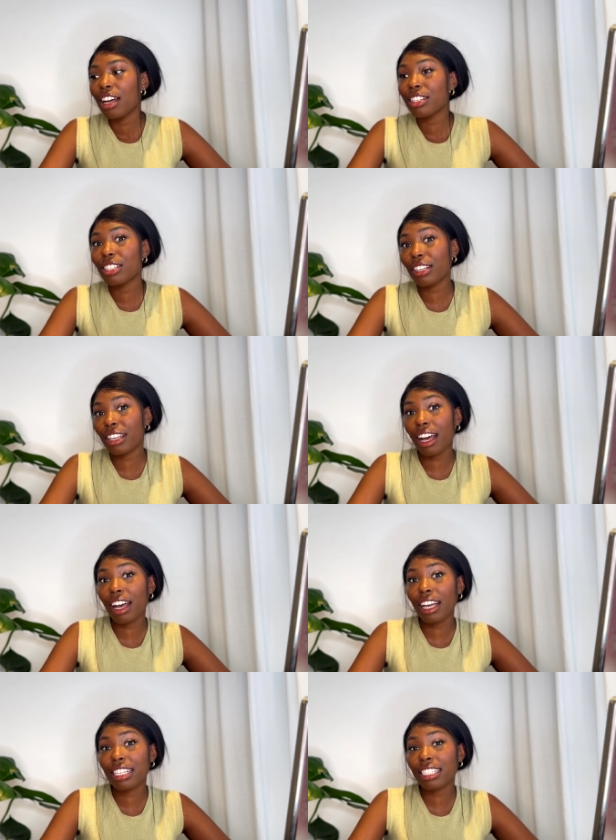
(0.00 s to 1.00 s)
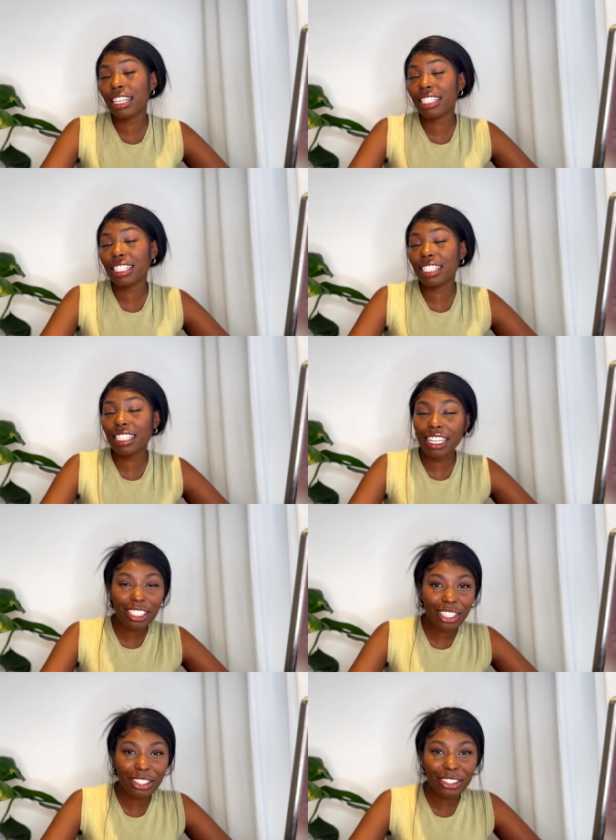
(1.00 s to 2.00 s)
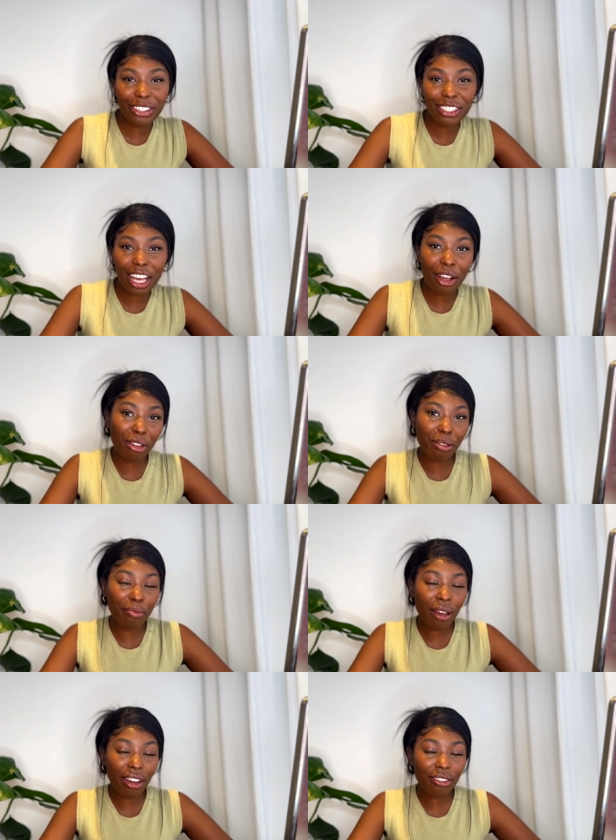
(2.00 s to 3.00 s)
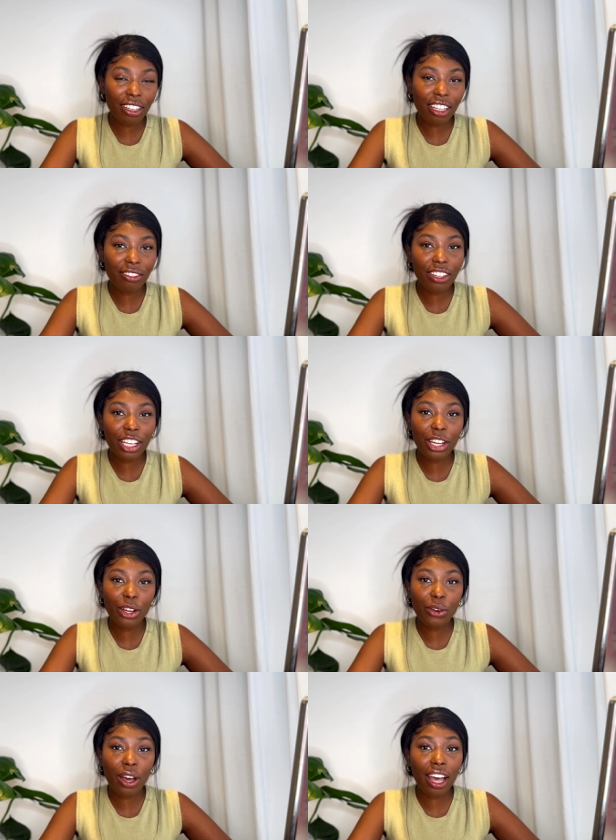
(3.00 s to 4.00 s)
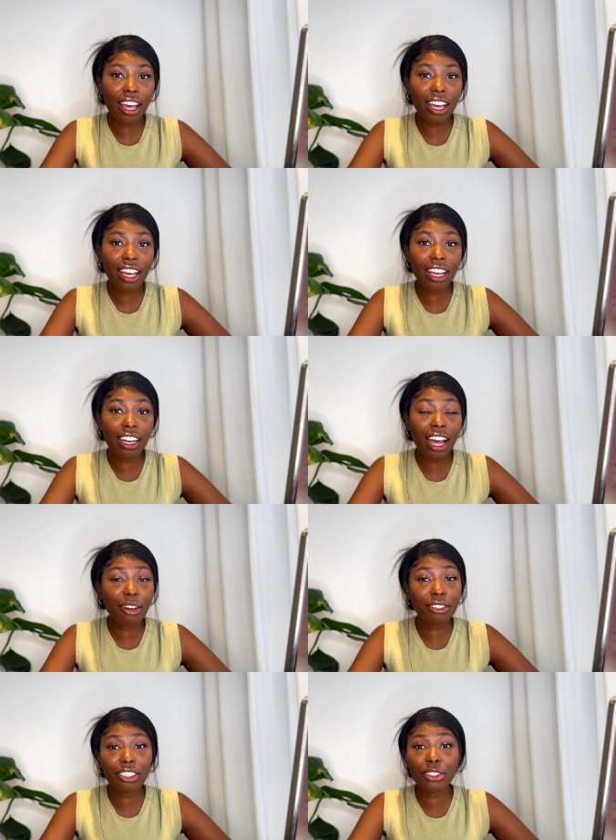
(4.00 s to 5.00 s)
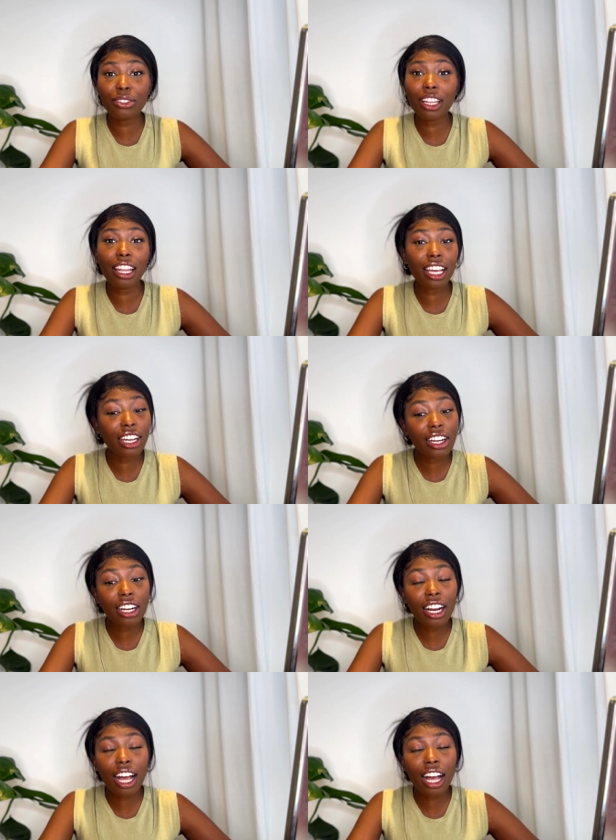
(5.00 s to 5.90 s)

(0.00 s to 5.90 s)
So guys, stay tuned. I will be back for another video and I will see you later.